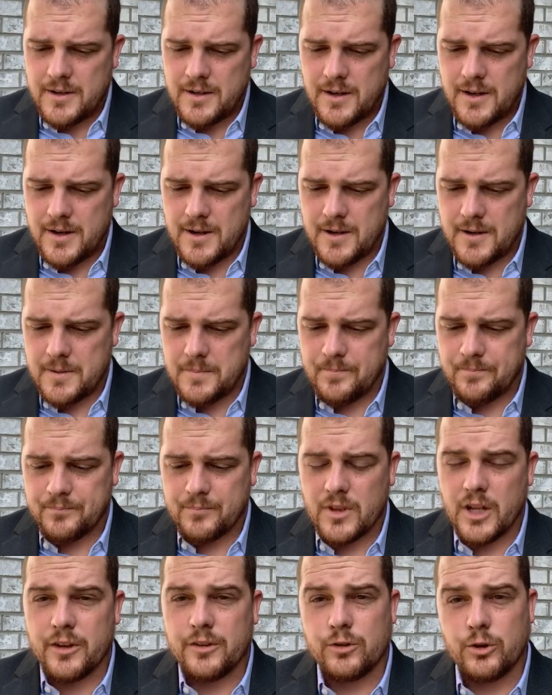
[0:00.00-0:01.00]

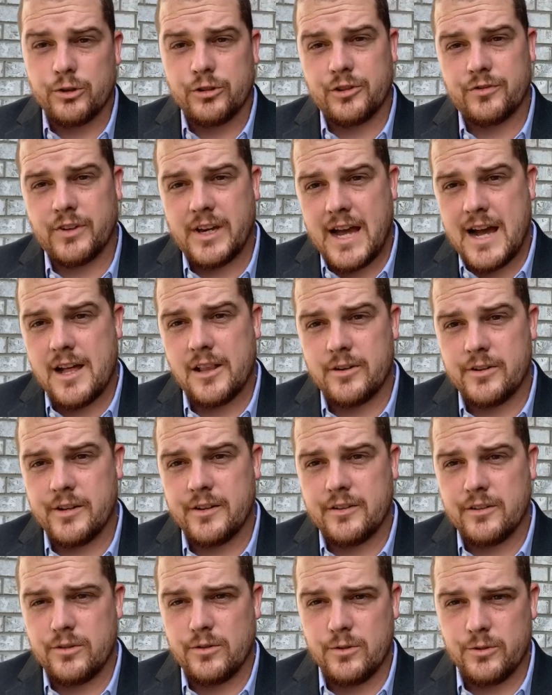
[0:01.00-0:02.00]
a source of
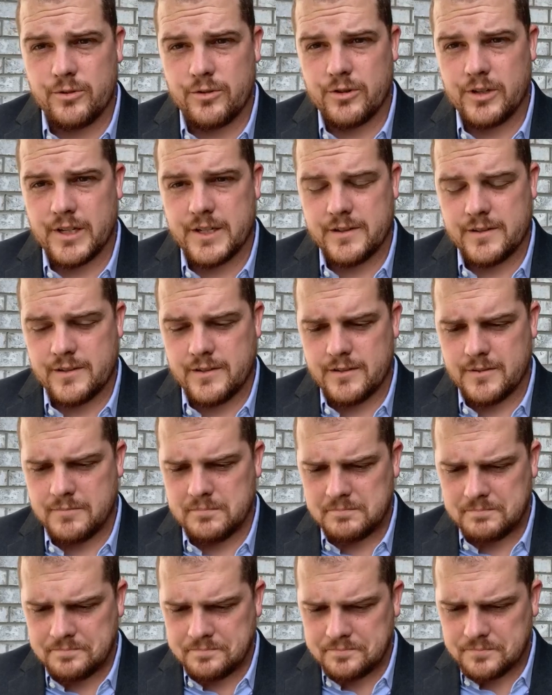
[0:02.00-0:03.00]
calories and nutrients.
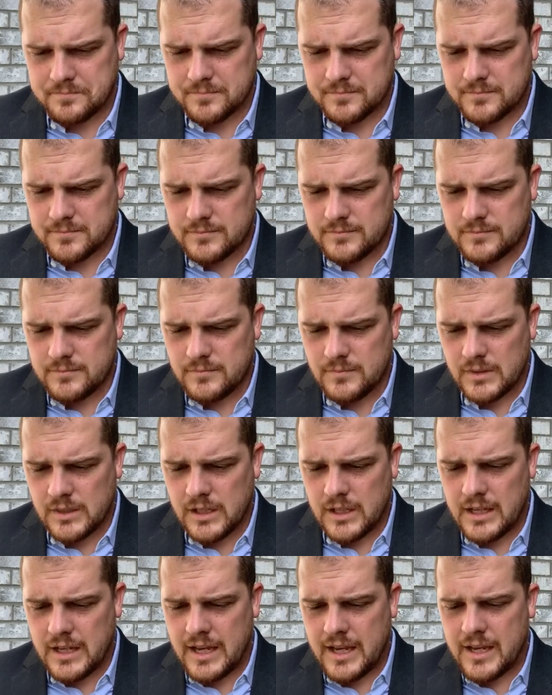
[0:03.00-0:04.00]

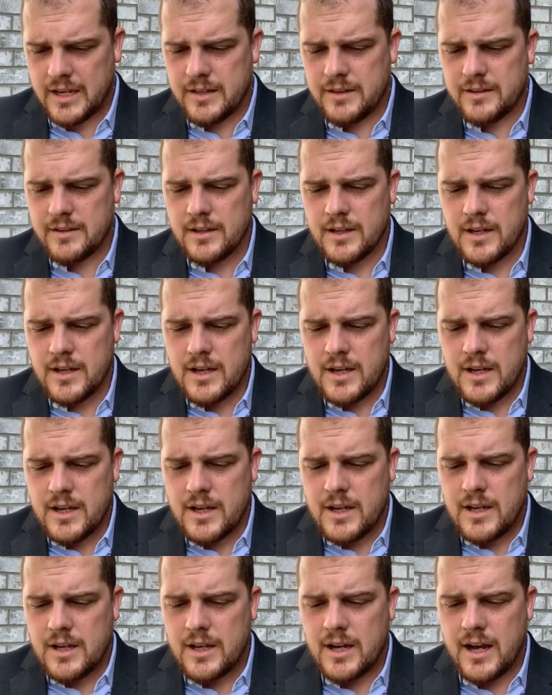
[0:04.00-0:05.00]
And
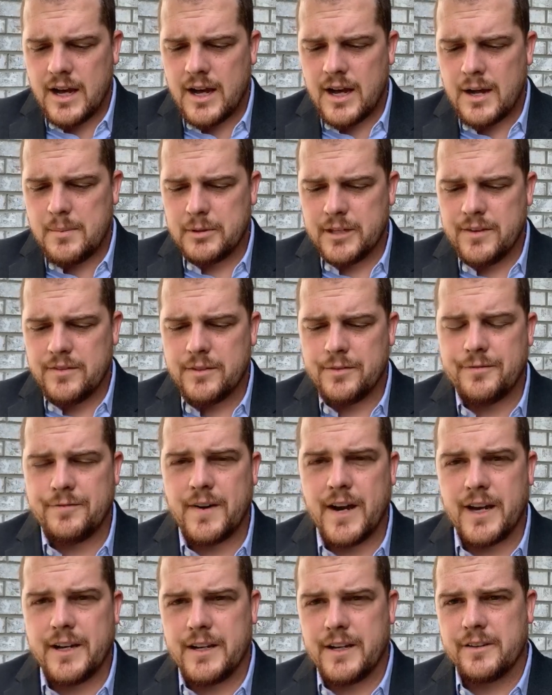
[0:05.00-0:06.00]
I believe the
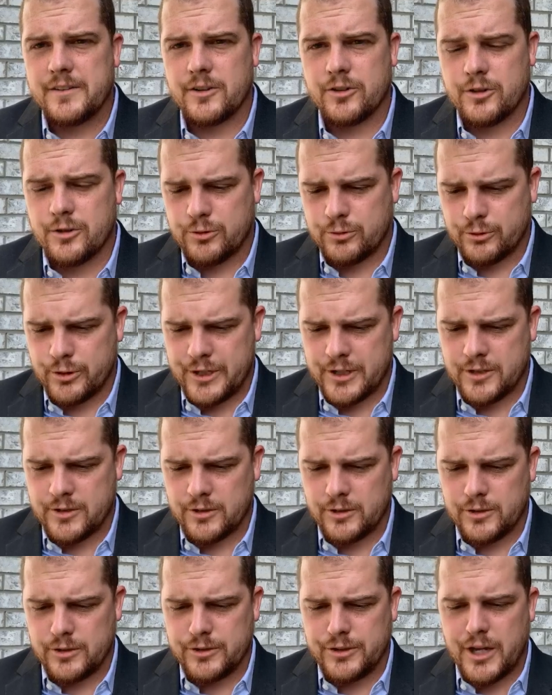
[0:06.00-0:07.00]
findings are
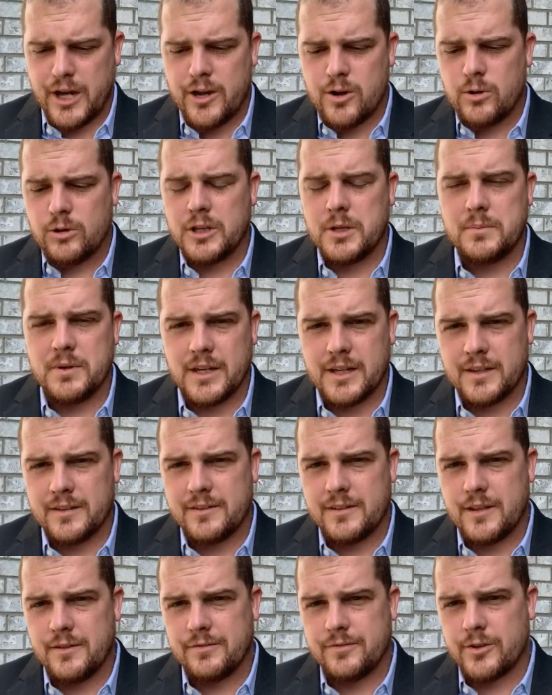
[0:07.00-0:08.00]
critical, not only because
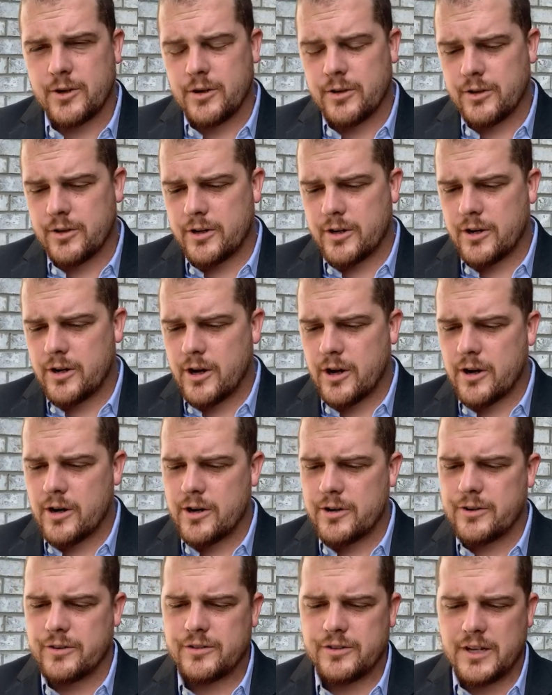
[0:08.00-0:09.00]
they further our
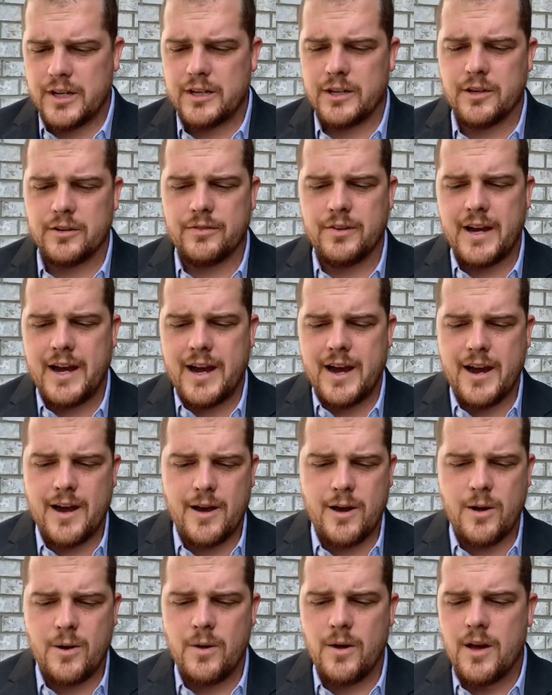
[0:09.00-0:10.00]
understanding of
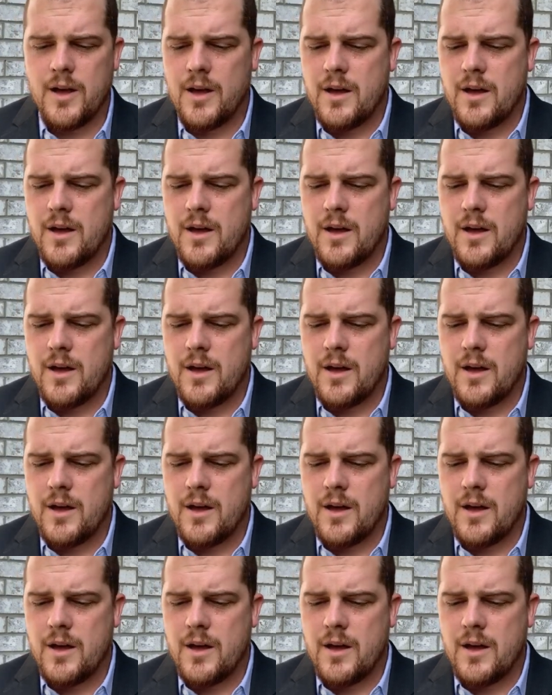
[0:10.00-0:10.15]
how